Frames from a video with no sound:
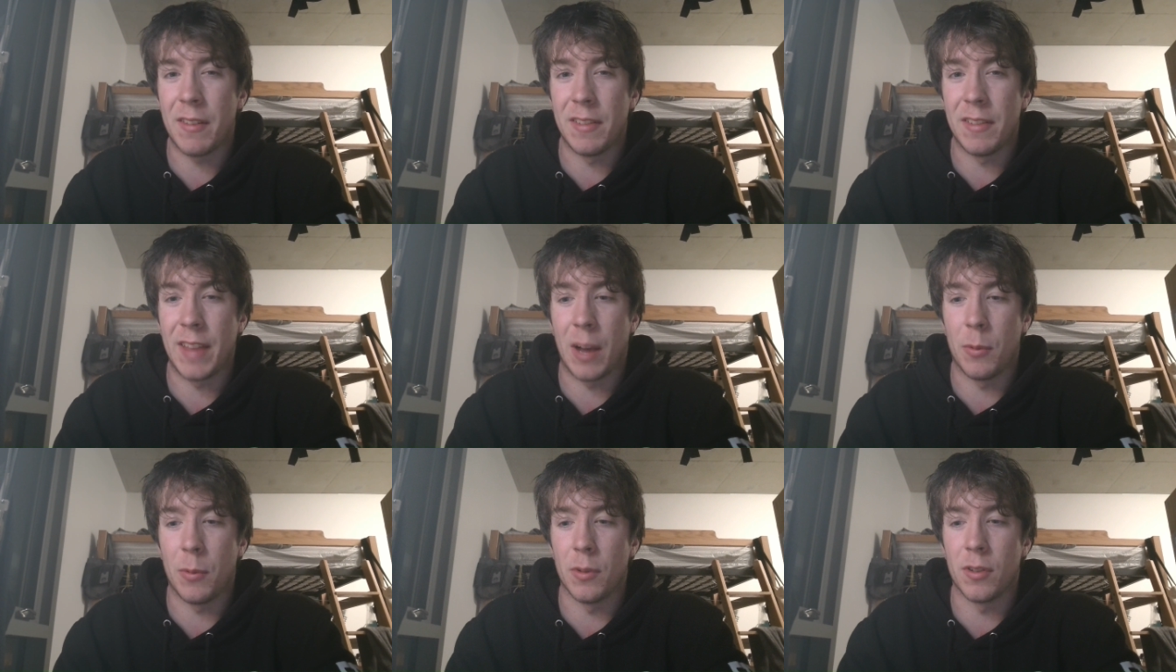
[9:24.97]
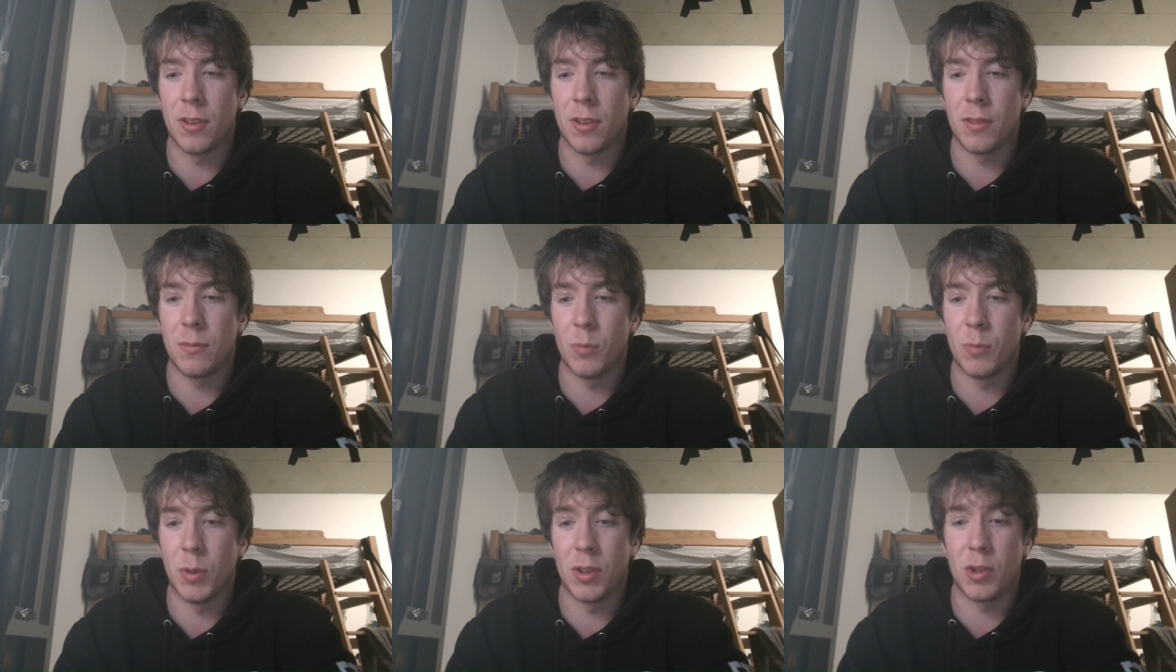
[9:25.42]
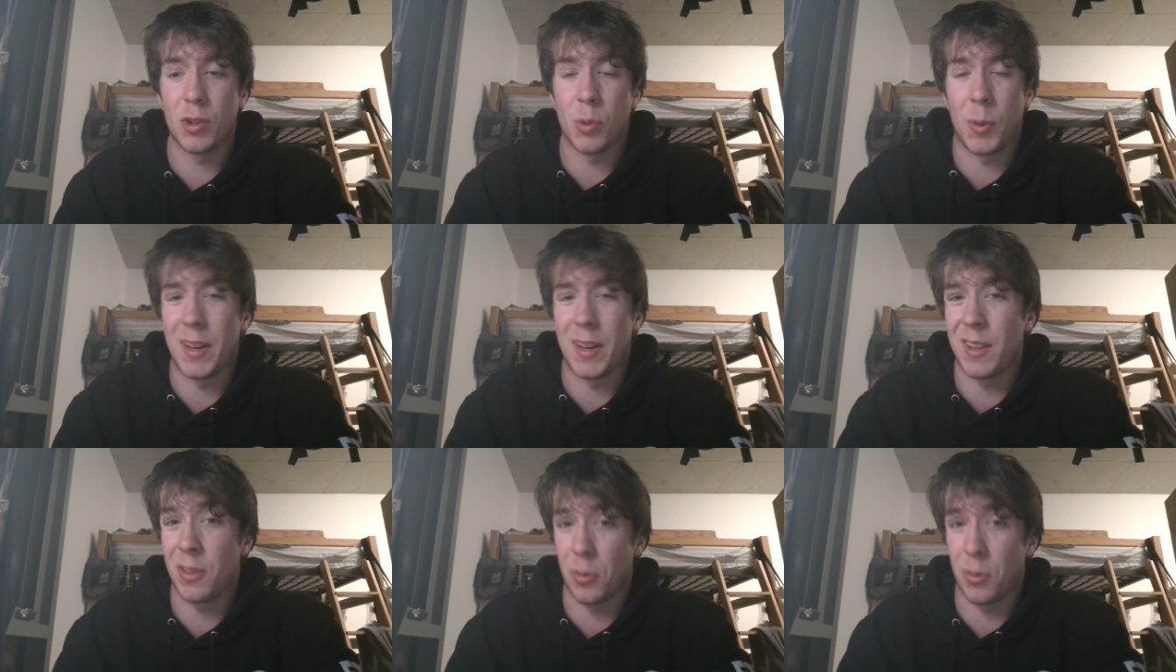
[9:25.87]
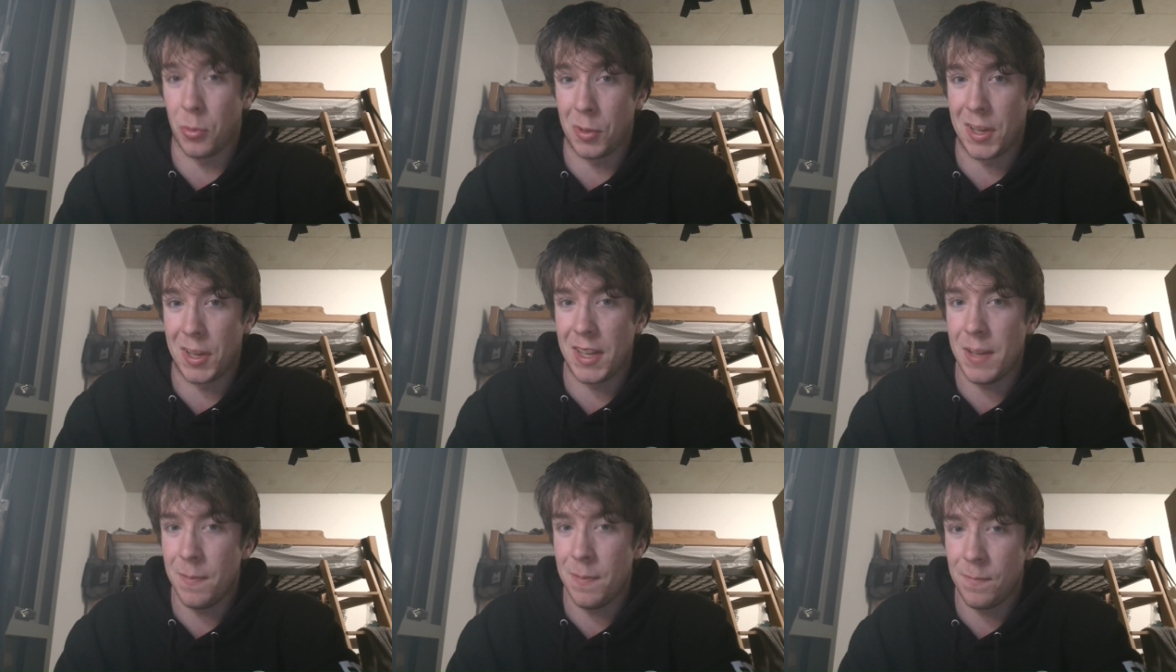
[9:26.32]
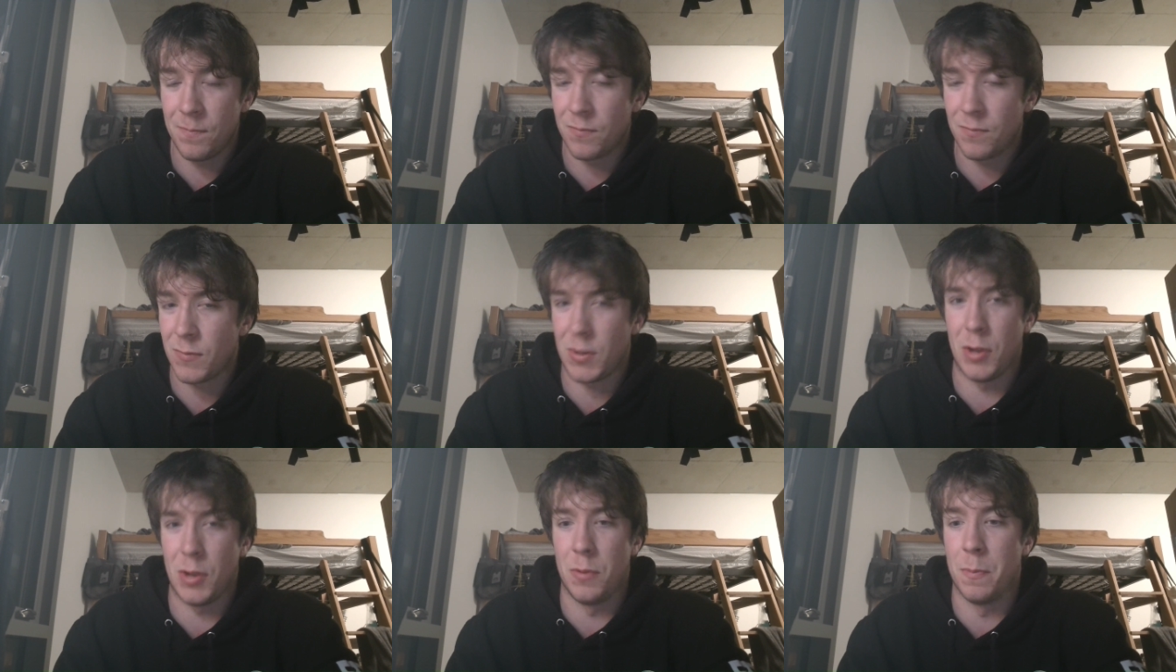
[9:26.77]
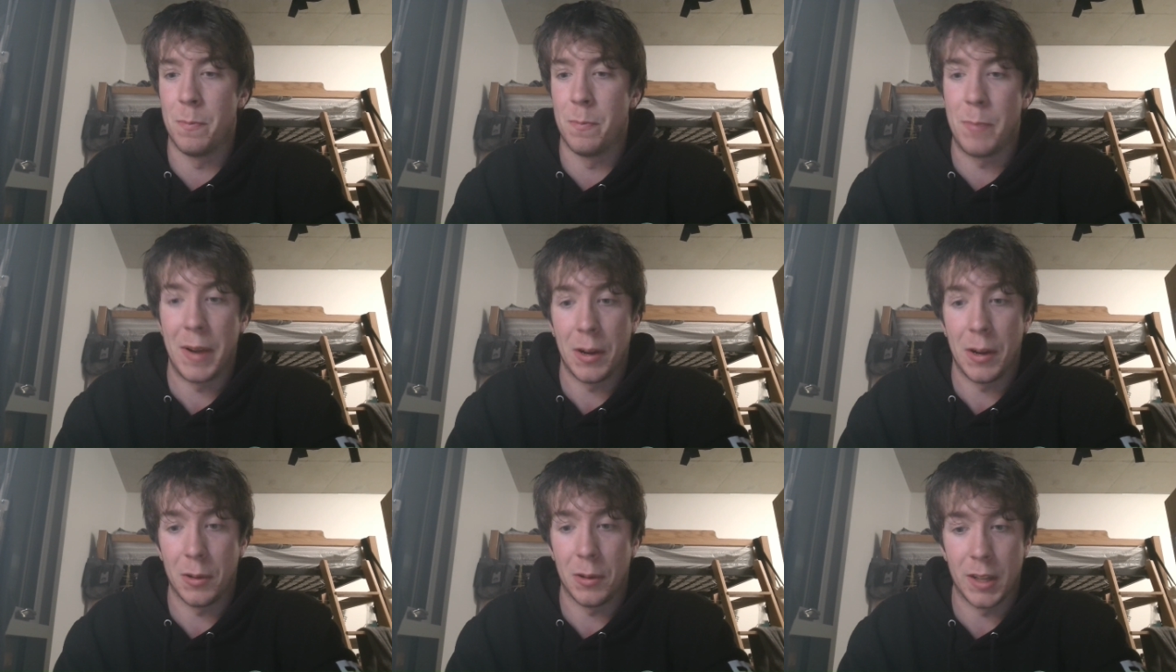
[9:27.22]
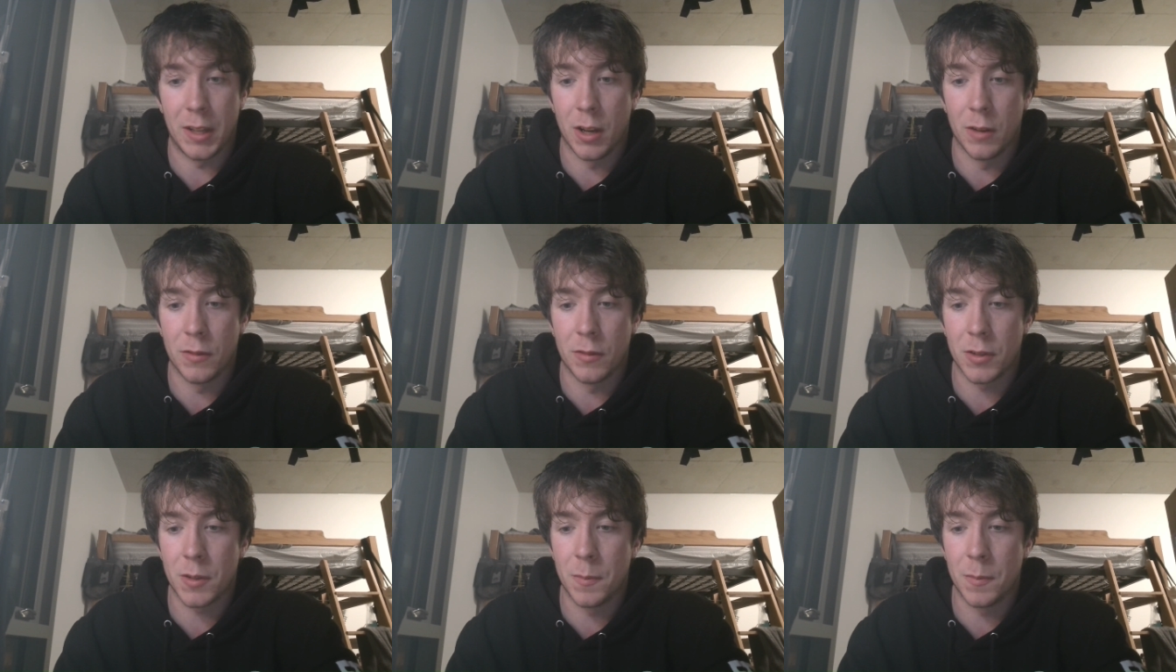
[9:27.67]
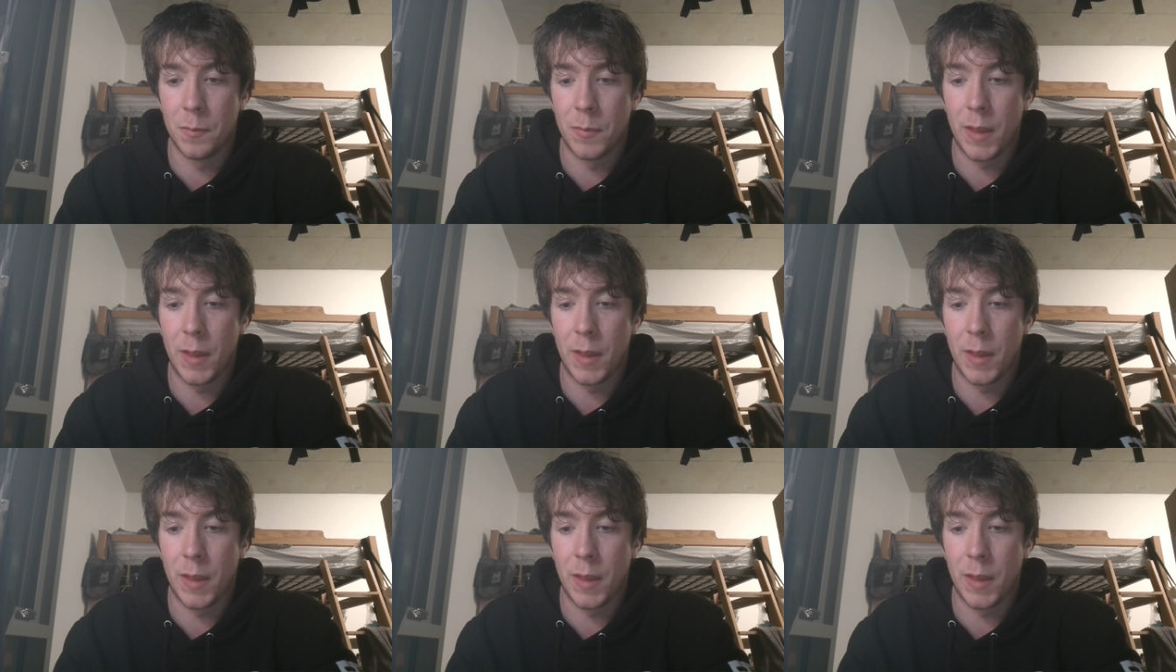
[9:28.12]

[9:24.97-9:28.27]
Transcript: and that was with 23, so barely over.